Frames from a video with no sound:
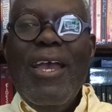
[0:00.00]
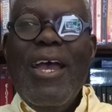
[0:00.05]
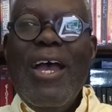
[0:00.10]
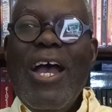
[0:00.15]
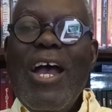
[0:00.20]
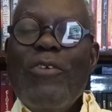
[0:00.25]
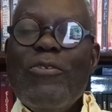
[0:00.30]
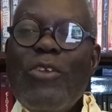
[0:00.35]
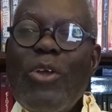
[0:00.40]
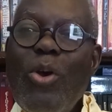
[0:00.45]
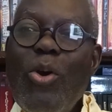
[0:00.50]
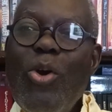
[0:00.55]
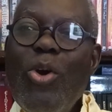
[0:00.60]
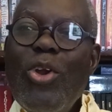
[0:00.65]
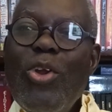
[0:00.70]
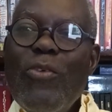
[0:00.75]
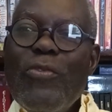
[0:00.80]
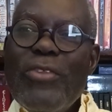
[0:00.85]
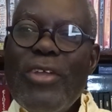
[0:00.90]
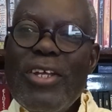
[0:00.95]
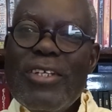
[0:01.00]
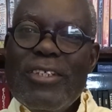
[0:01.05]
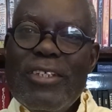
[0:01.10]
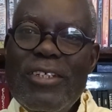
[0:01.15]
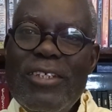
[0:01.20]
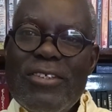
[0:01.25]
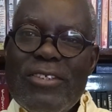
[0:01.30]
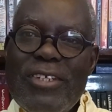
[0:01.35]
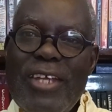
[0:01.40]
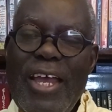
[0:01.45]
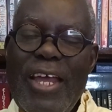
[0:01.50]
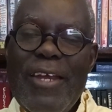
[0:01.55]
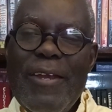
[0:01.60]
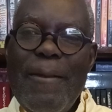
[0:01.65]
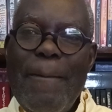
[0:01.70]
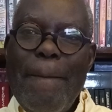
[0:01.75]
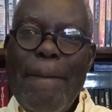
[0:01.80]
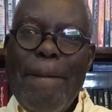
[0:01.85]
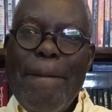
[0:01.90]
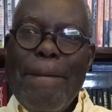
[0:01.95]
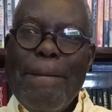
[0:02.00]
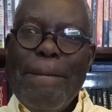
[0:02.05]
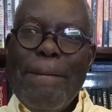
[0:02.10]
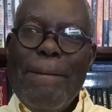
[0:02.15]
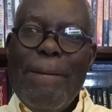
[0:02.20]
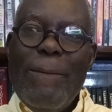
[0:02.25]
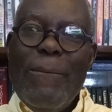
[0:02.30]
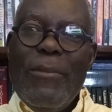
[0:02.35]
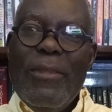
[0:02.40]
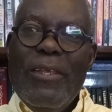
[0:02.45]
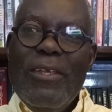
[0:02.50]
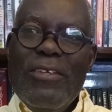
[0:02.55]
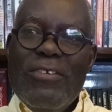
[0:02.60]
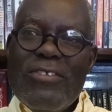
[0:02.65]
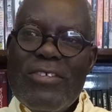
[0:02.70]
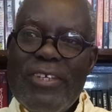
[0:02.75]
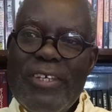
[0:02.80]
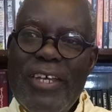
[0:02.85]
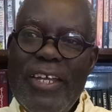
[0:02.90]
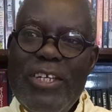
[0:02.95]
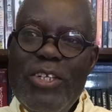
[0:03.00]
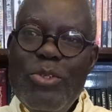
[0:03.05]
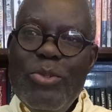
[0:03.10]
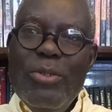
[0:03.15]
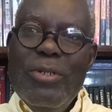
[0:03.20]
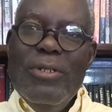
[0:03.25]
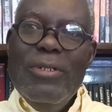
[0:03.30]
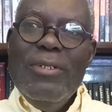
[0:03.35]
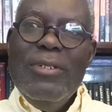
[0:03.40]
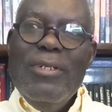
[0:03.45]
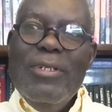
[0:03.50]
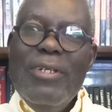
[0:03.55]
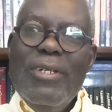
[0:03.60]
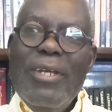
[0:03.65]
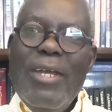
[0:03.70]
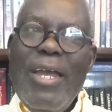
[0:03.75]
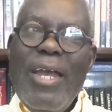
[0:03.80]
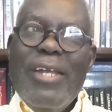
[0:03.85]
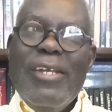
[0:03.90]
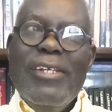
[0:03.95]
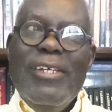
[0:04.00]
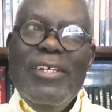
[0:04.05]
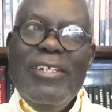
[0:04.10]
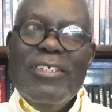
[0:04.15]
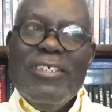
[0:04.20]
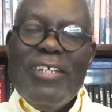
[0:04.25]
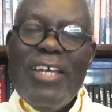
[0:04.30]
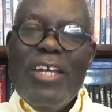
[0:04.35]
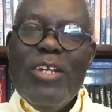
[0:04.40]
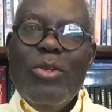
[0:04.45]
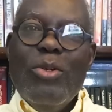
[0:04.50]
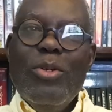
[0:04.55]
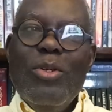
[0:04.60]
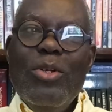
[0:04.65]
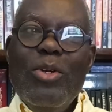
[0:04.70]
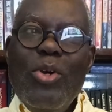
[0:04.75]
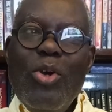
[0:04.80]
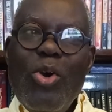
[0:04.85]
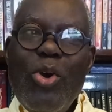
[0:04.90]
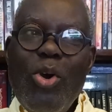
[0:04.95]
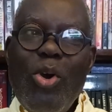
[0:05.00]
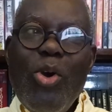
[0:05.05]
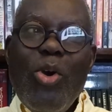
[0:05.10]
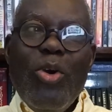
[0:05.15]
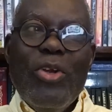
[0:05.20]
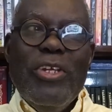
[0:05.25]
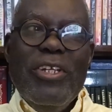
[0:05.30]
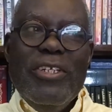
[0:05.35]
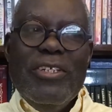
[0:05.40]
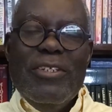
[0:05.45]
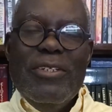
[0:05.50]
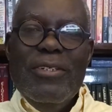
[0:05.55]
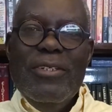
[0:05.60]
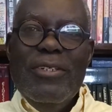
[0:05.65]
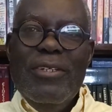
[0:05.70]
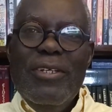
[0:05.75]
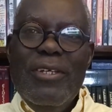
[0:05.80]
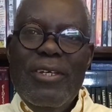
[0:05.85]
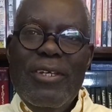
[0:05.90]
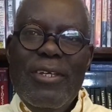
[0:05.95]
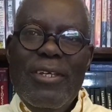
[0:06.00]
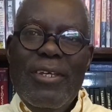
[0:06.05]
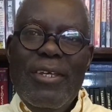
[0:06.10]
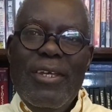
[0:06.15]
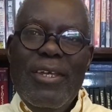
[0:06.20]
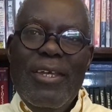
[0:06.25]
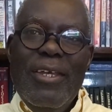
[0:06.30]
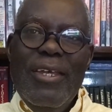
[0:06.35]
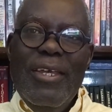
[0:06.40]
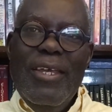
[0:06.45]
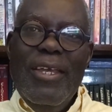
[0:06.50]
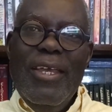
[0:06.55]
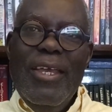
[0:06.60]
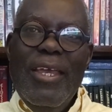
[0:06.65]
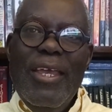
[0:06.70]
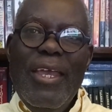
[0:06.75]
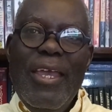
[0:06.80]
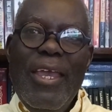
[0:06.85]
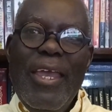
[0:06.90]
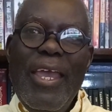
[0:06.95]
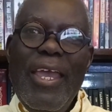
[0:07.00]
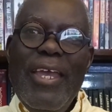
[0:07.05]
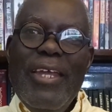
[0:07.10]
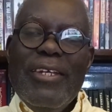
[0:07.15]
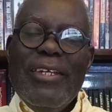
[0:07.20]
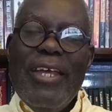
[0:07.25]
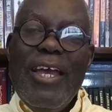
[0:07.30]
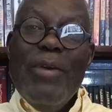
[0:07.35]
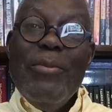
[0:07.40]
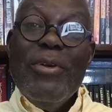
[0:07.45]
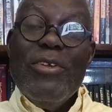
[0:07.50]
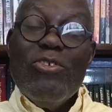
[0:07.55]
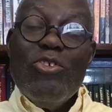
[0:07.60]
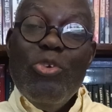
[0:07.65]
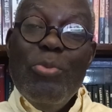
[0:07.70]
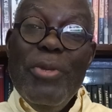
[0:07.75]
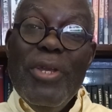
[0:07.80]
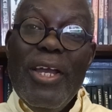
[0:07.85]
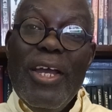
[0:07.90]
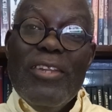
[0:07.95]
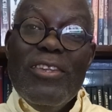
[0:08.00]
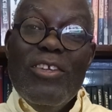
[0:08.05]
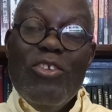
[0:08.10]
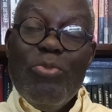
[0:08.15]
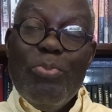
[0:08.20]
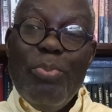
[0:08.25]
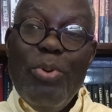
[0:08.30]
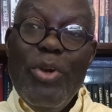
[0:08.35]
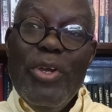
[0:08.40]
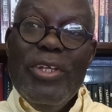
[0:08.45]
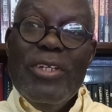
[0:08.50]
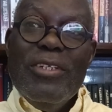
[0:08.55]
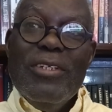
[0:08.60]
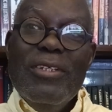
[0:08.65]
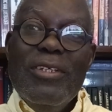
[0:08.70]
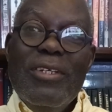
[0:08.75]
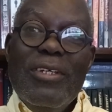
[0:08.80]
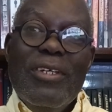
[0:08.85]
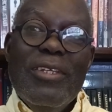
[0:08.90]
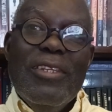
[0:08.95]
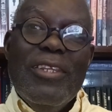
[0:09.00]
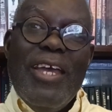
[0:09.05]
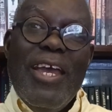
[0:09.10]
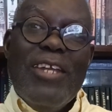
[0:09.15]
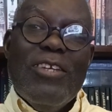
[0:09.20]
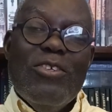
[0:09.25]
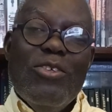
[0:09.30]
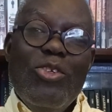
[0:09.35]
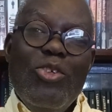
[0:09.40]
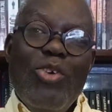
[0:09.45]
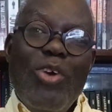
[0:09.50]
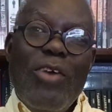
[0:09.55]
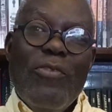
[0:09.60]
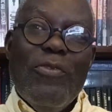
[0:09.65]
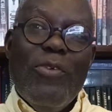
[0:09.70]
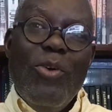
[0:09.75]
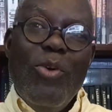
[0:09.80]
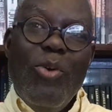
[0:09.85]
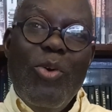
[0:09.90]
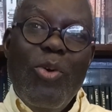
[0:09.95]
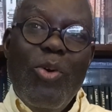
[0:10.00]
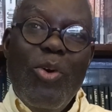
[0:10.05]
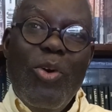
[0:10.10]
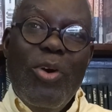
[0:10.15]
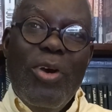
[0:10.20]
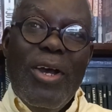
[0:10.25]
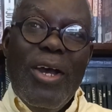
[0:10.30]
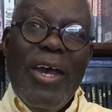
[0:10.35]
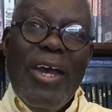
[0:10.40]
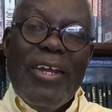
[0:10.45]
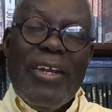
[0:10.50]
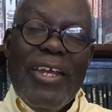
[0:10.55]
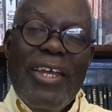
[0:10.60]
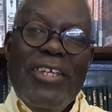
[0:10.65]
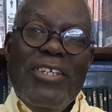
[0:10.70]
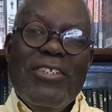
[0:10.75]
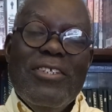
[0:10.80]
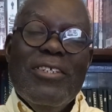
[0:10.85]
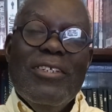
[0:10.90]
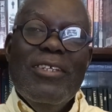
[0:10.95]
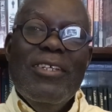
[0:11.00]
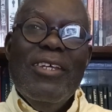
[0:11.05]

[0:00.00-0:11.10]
After all of that is done, schedule an internal audit. And I'm assuming at this point that you have arranged